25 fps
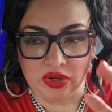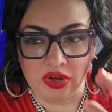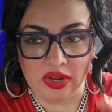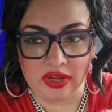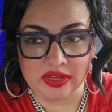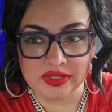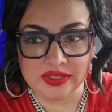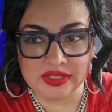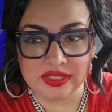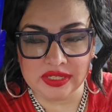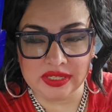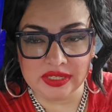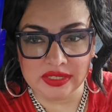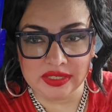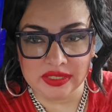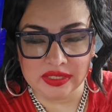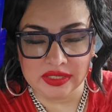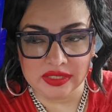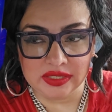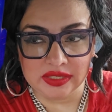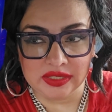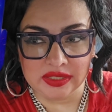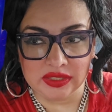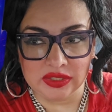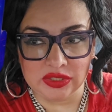causing
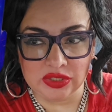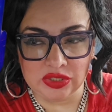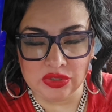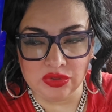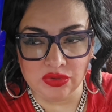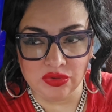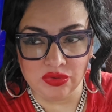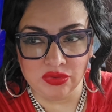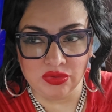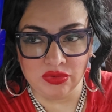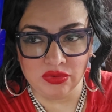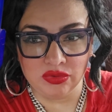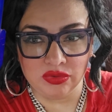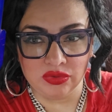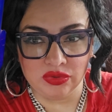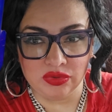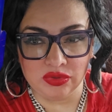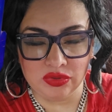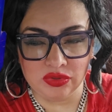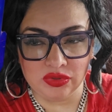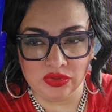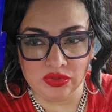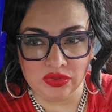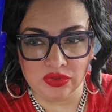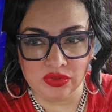you
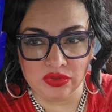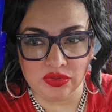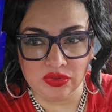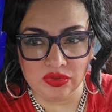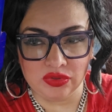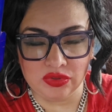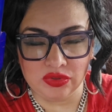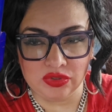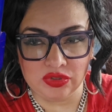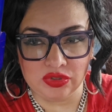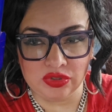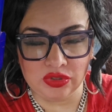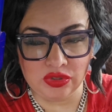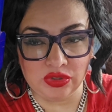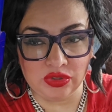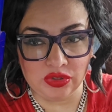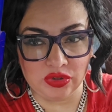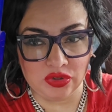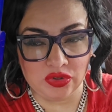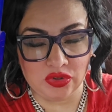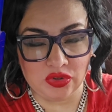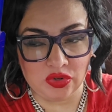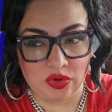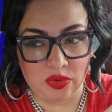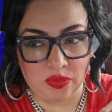to
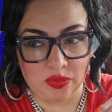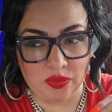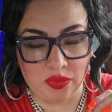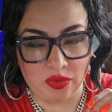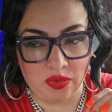learn